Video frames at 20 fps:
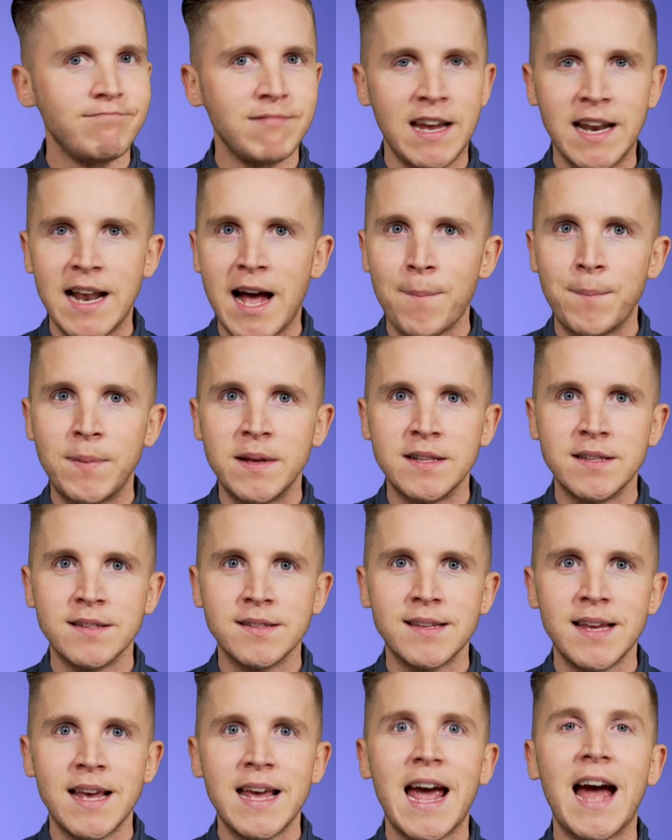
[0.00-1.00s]
It
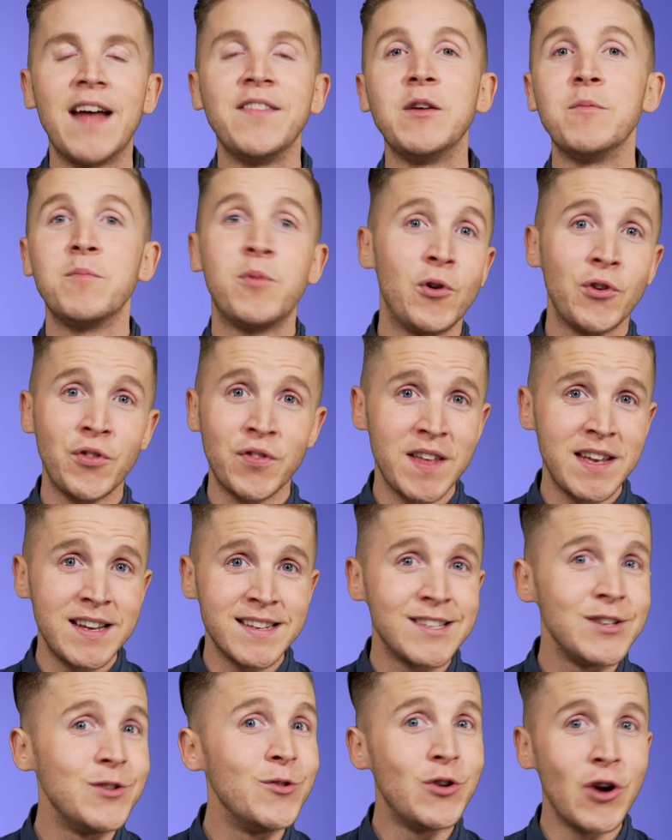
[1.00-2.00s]
happens, and the important thing
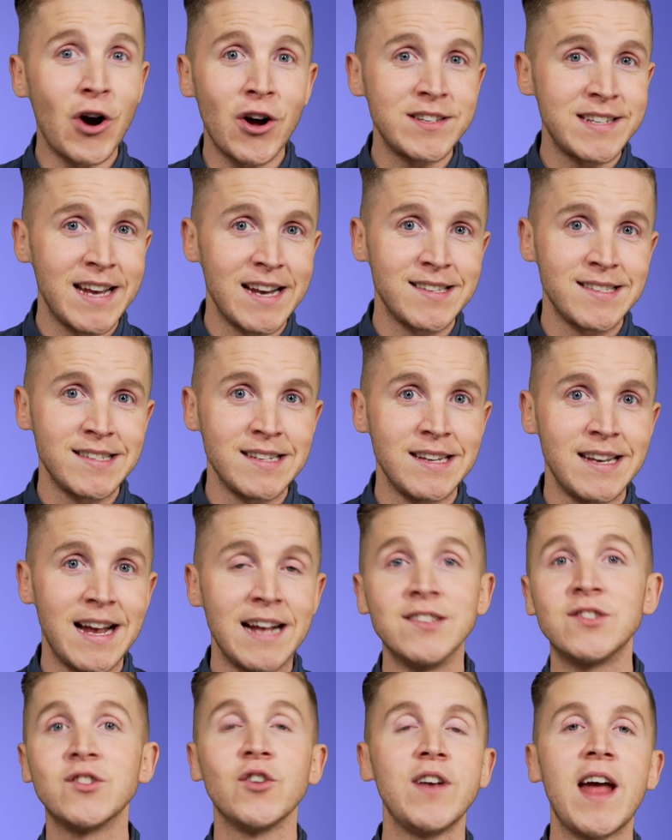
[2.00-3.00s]
is that you got tested,
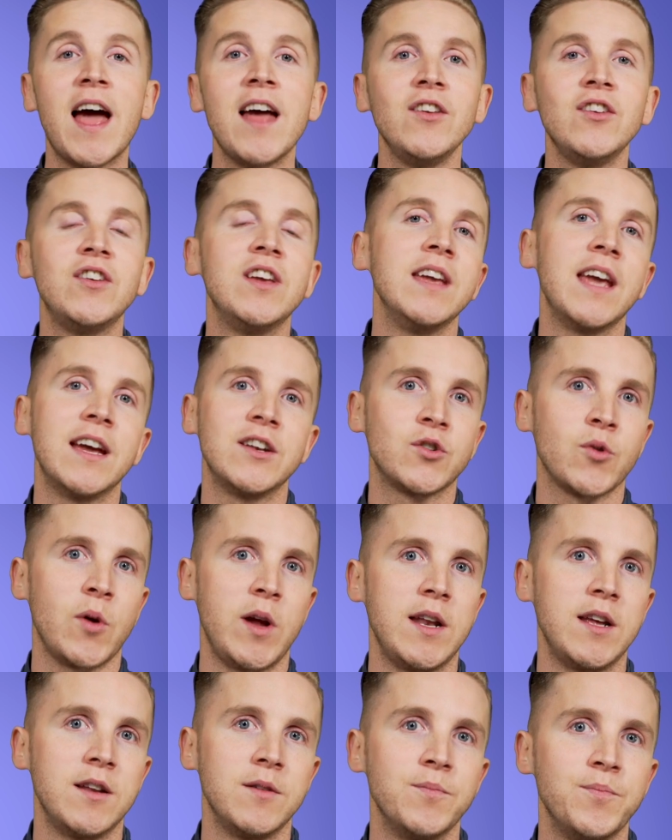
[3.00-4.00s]
and so now you can get
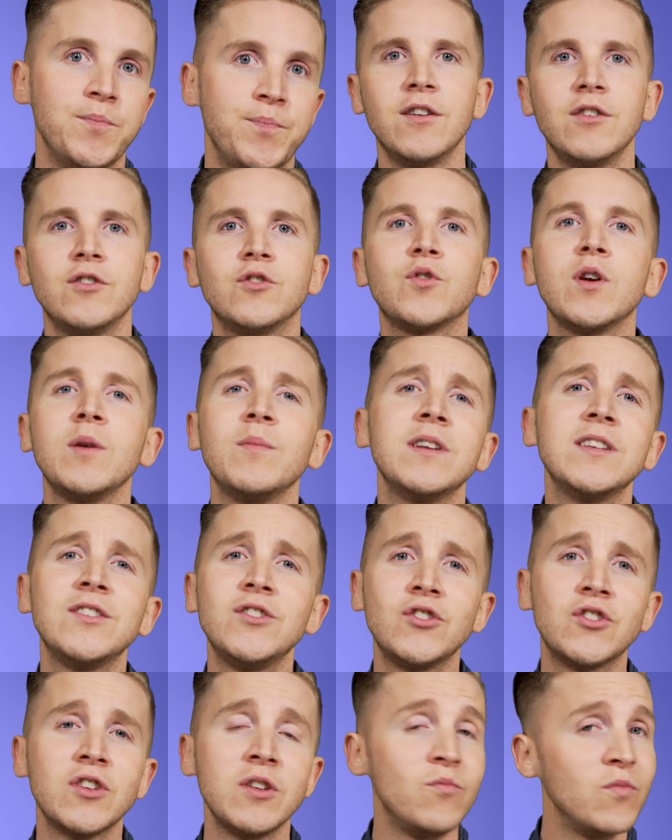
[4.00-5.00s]
treated. Treatment is
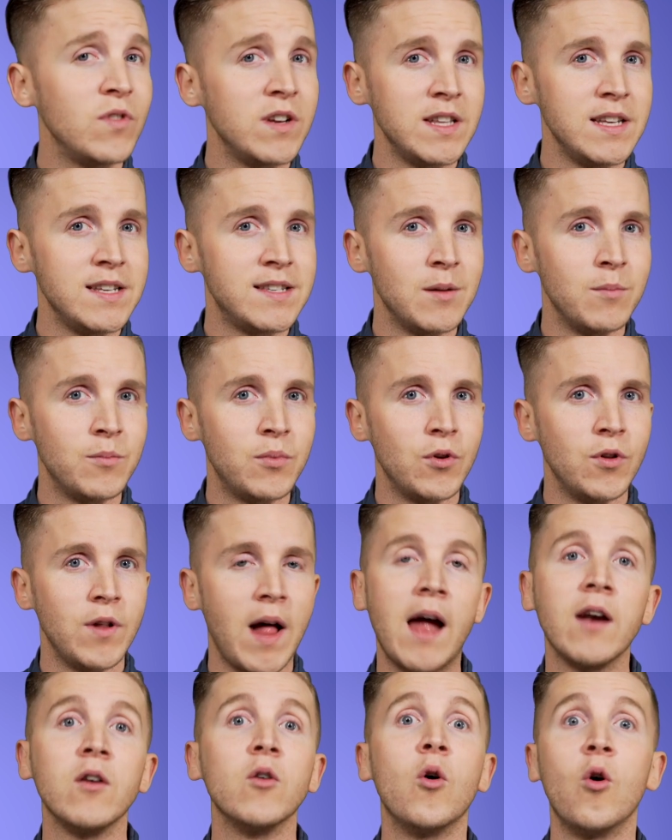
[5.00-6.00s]
usually really simple
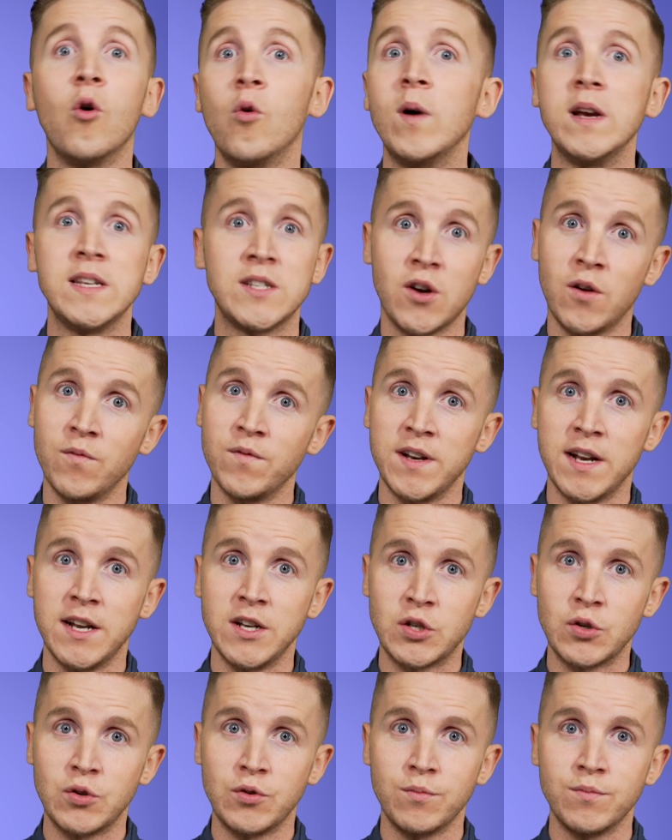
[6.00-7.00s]
and always
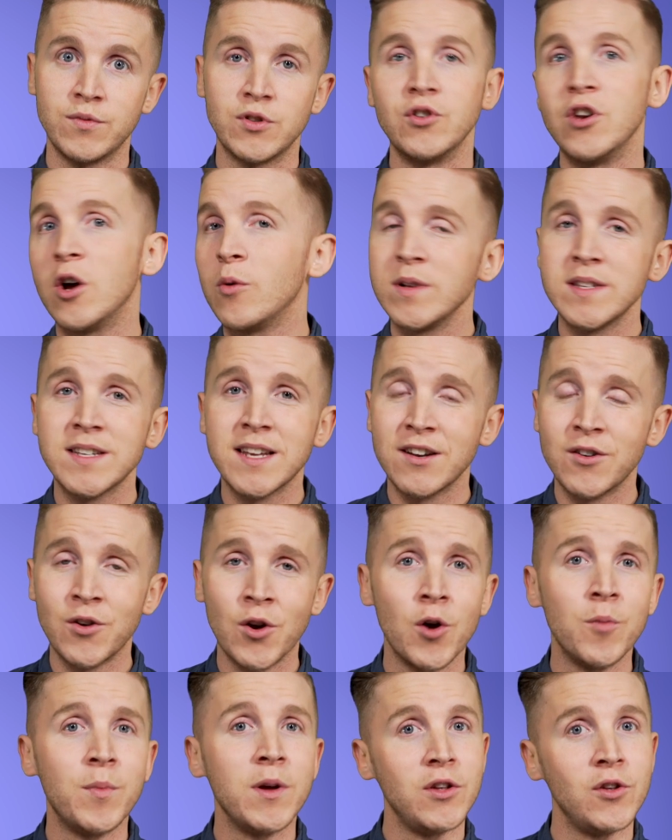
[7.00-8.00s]
confidential, so no one's gonna
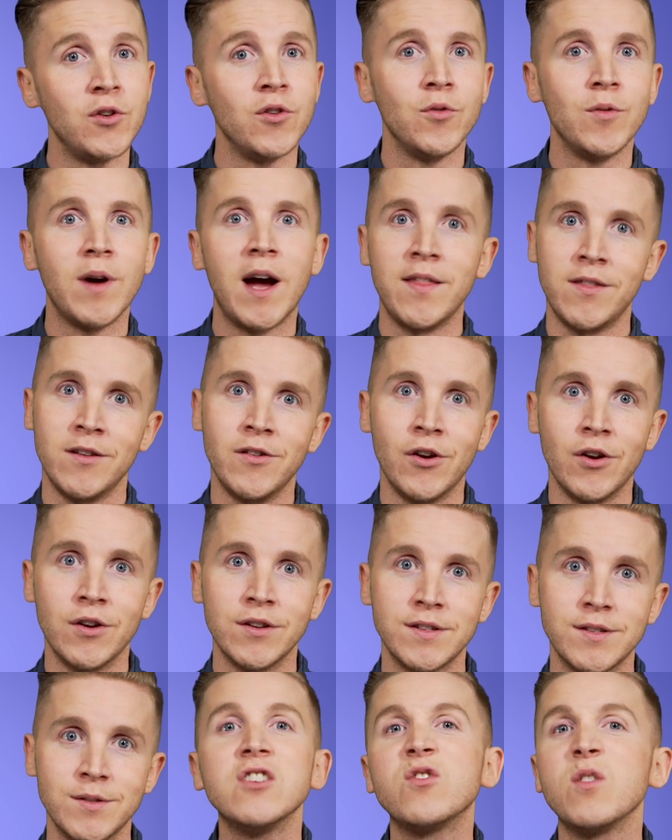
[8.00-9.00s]
know but you and the
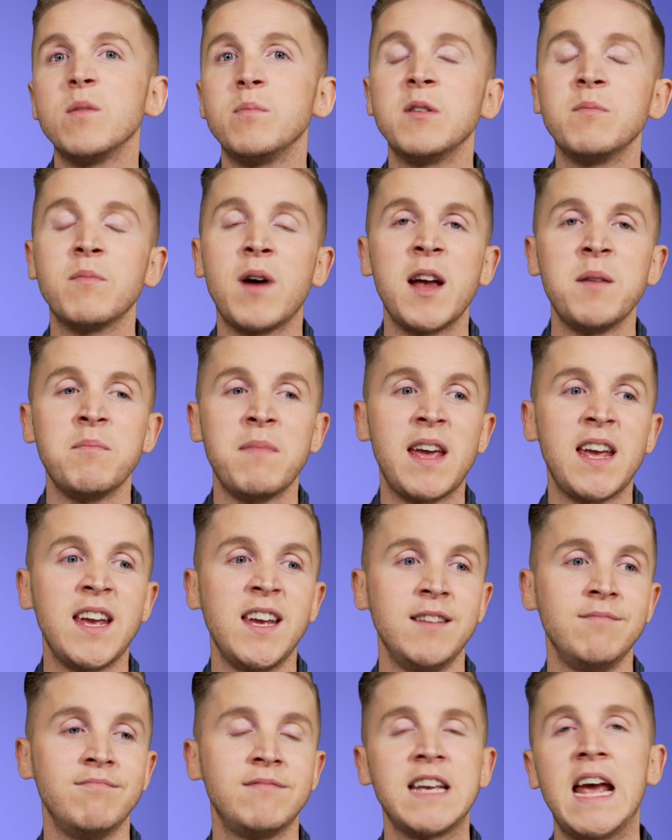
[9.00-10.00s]
nurse. Treatment might
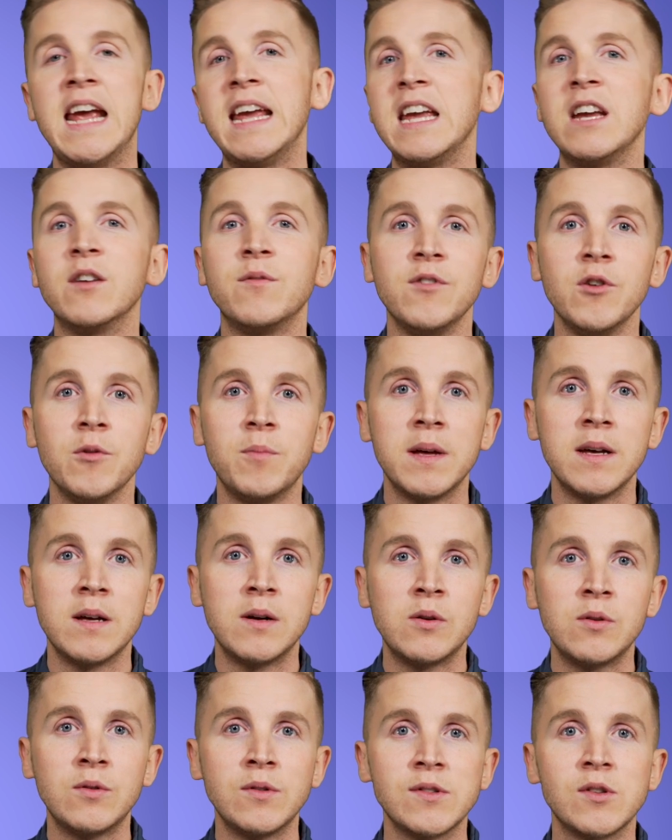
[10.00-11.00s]
mean taking a few
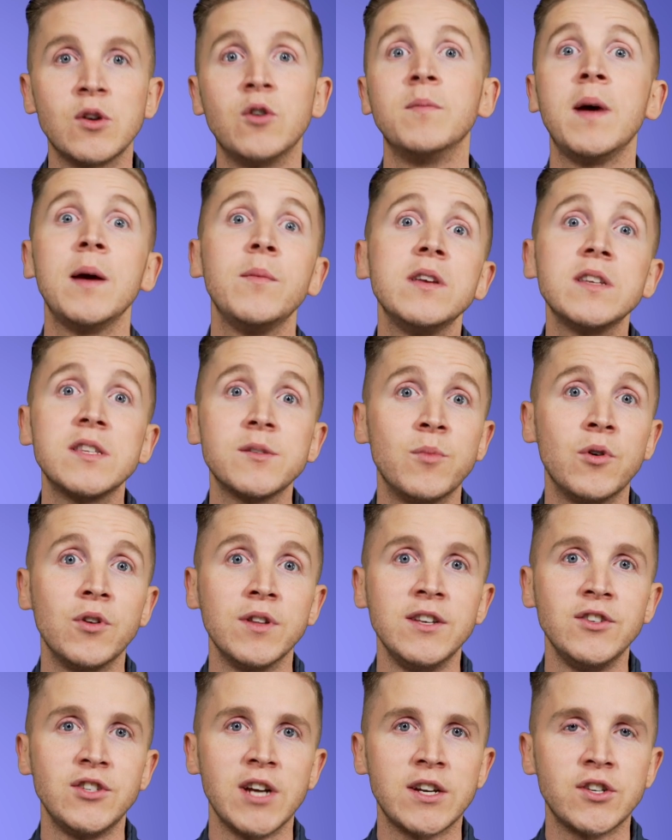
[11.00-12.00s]
pills or maybe a
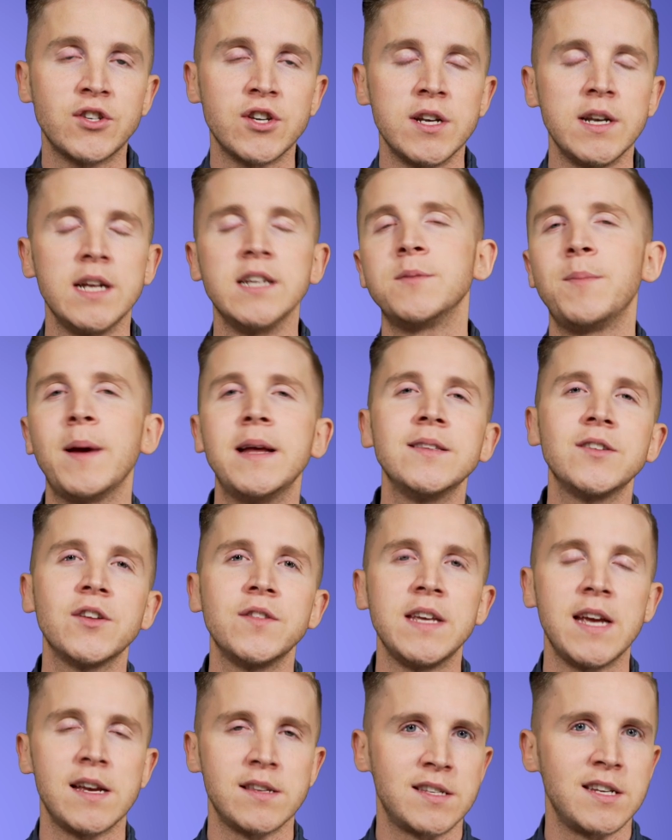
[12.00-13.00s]
small injection. It depends
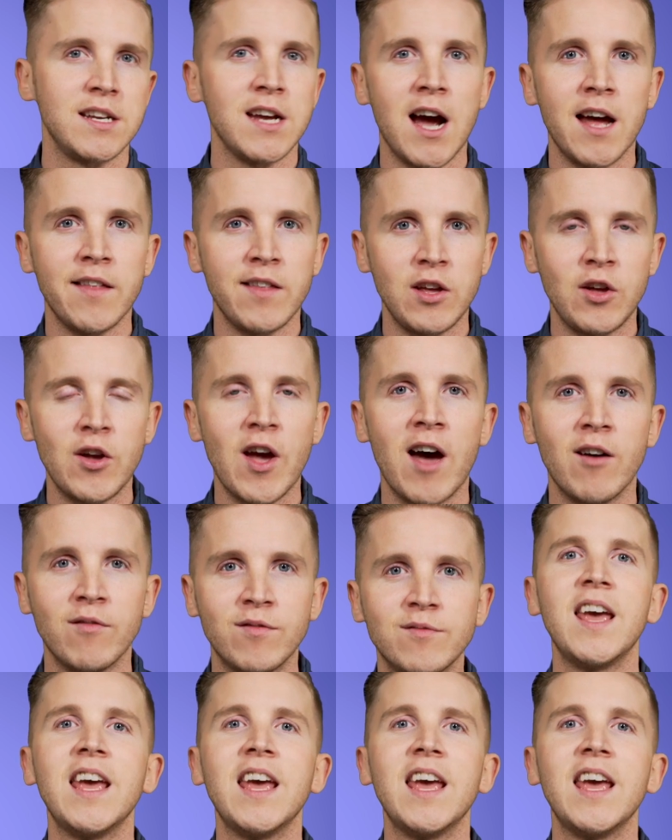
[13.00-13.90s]
on the STI that you have.